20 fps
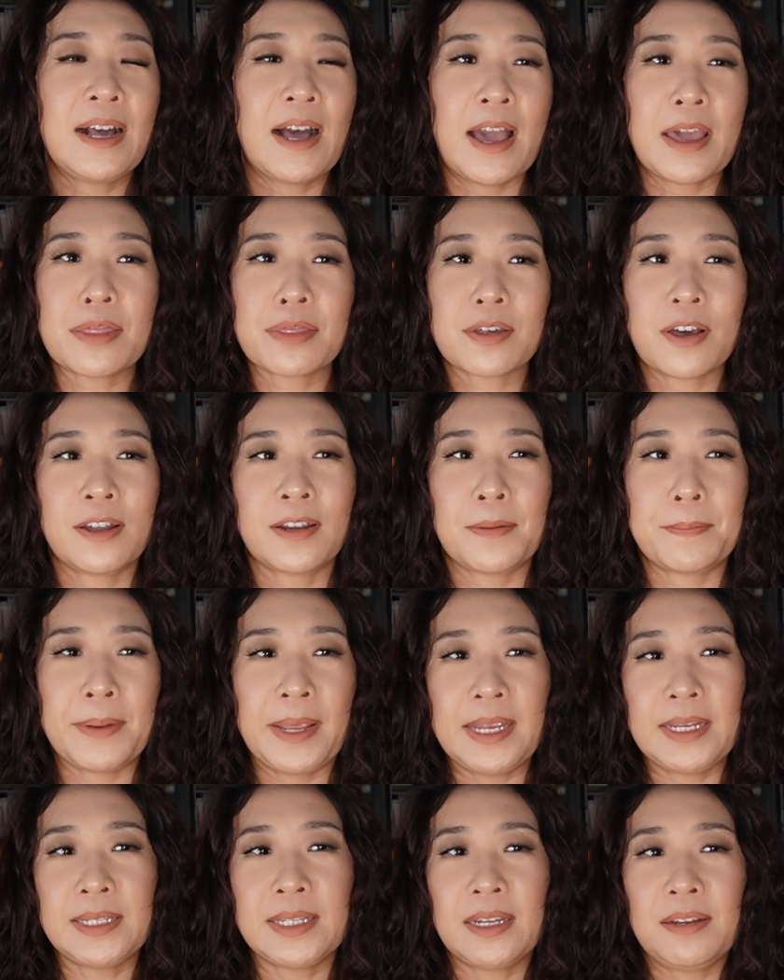I thought it
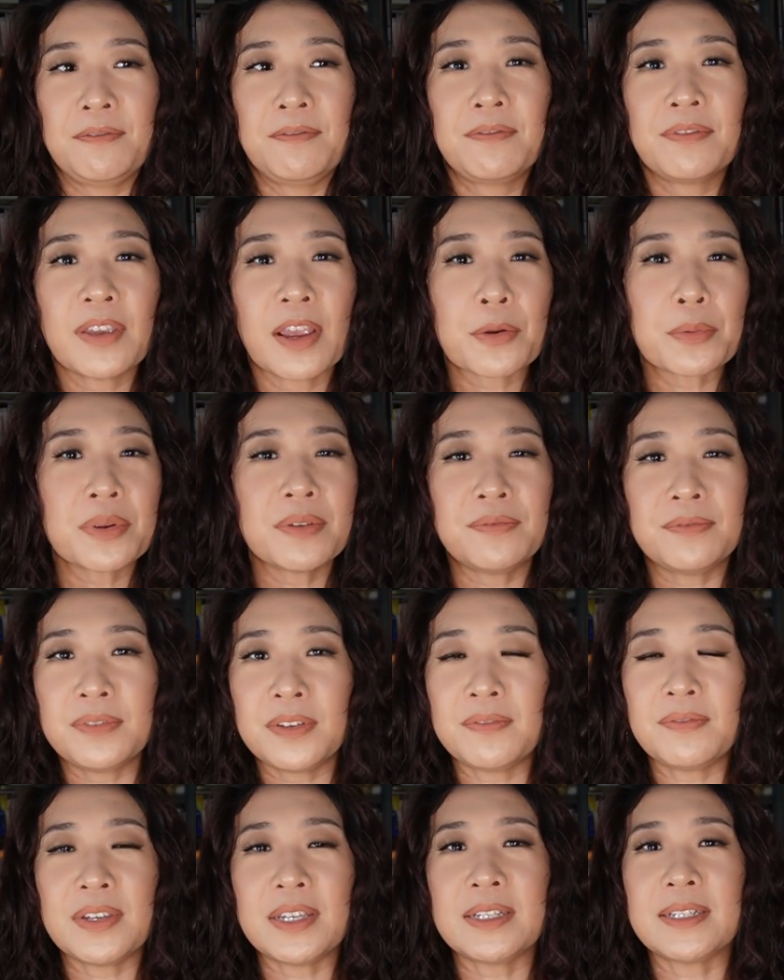painted a very
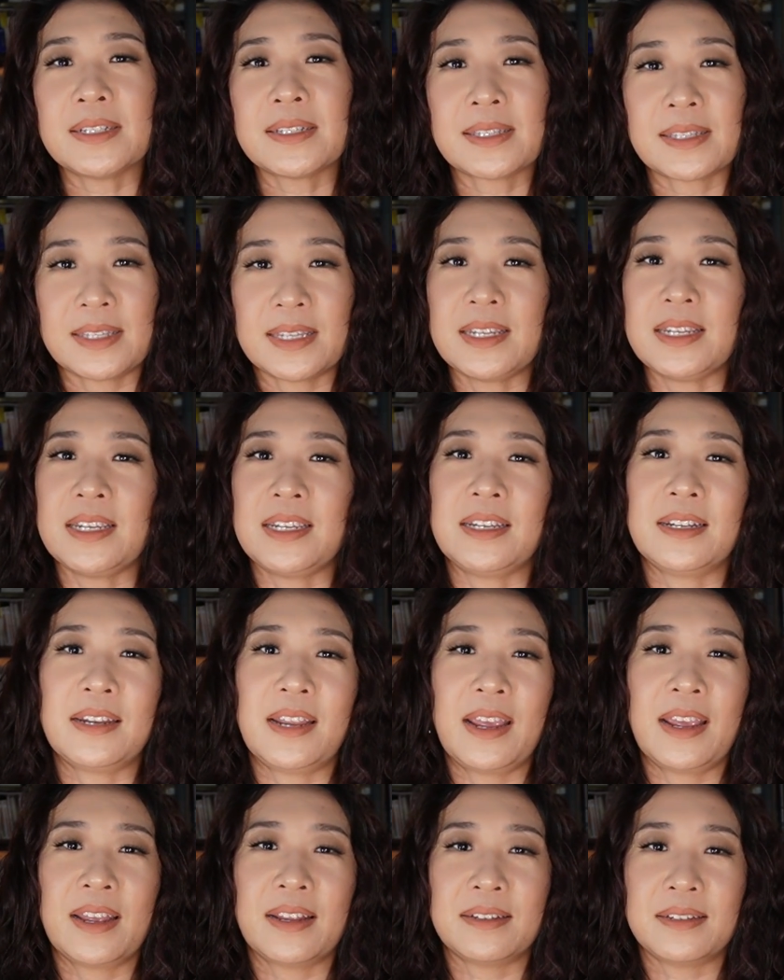vivid scene,
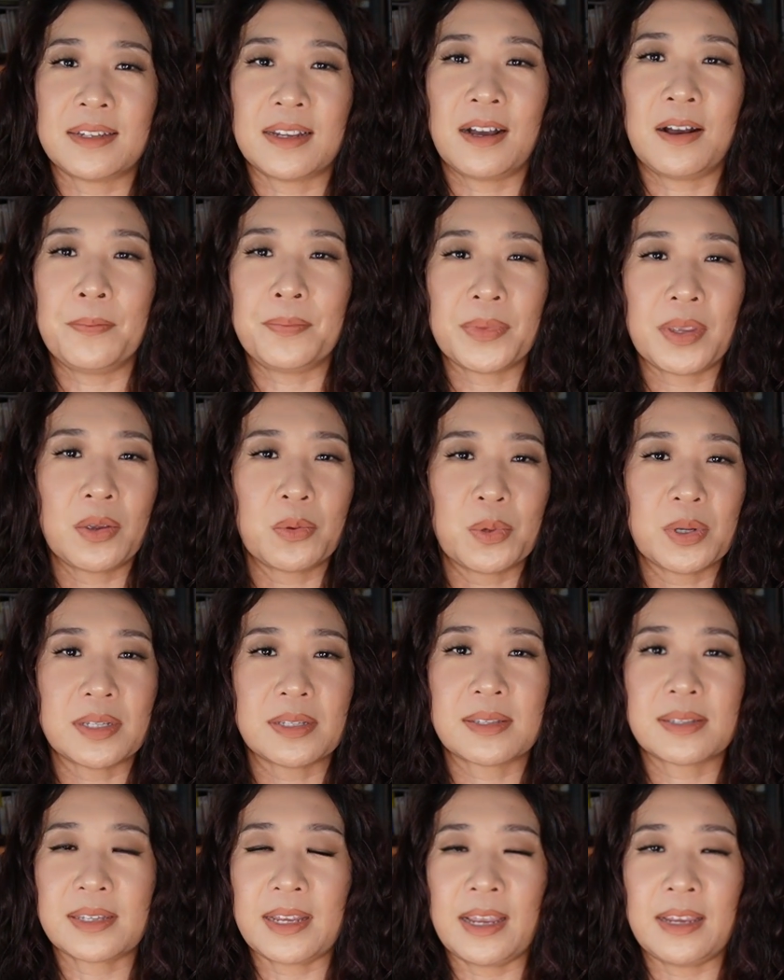and it
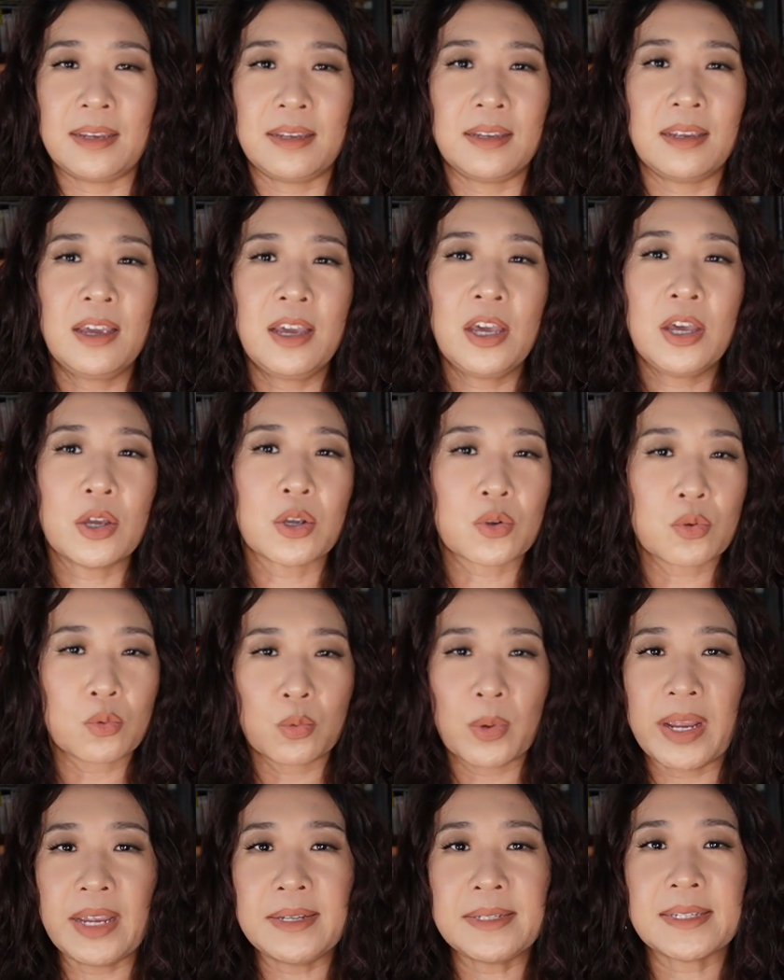was a
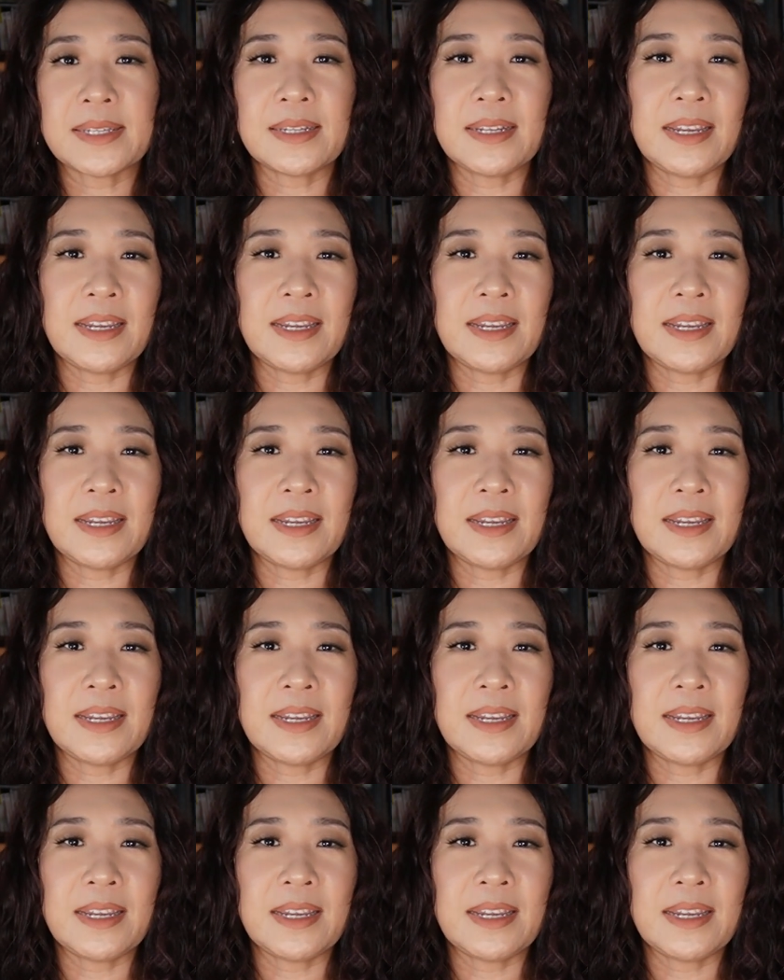great,